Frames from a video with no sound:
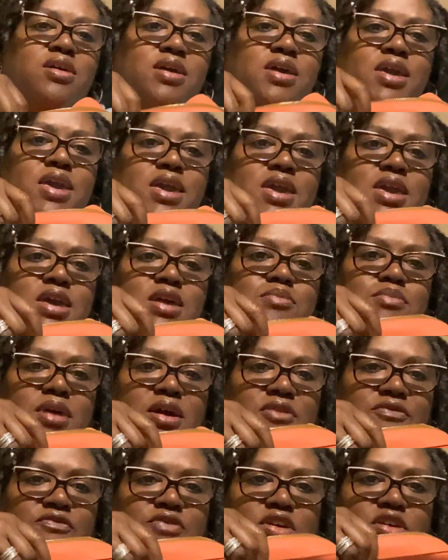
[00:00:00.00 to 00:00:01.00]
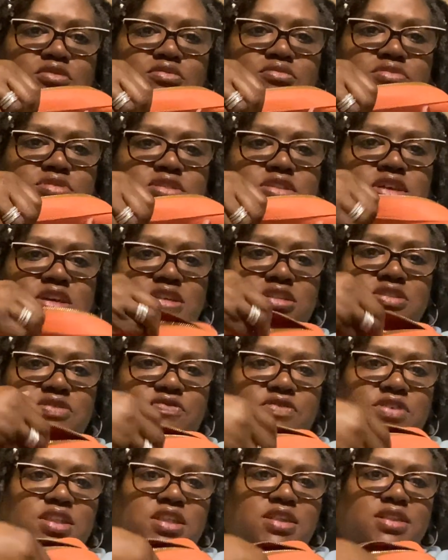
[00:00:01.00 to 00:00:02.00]
And my phone does
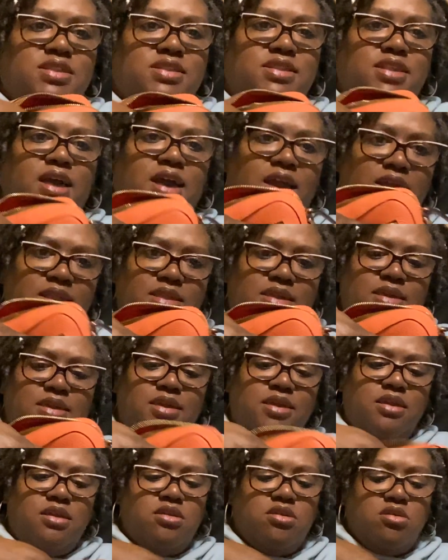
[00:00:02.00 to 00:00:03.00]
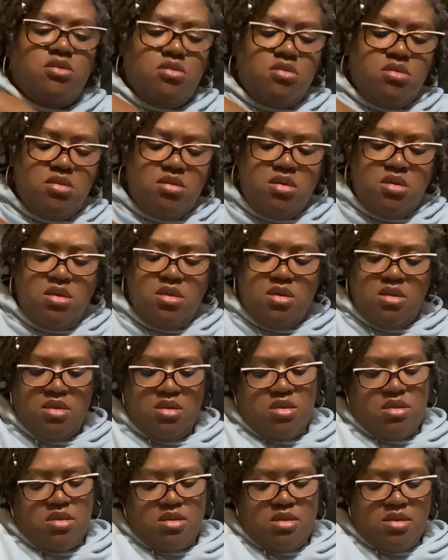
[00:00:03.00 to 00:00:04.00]
fit inside here.
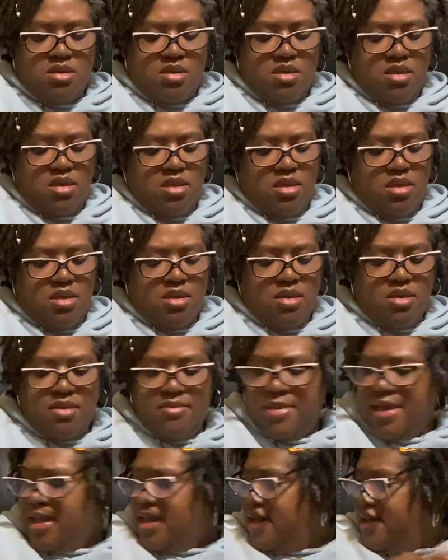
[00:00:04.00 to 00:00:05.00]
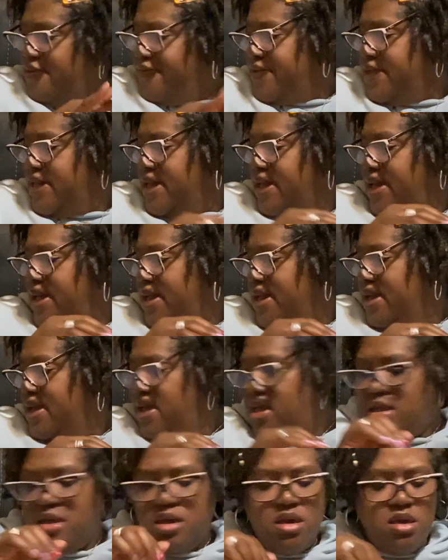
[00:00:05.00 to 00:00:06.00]
Um, I have
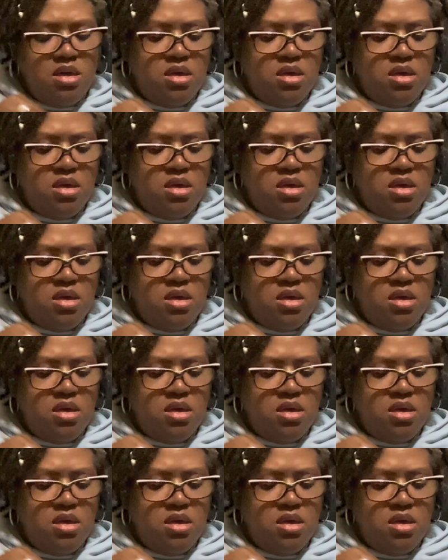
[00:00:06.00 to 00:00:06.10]
a,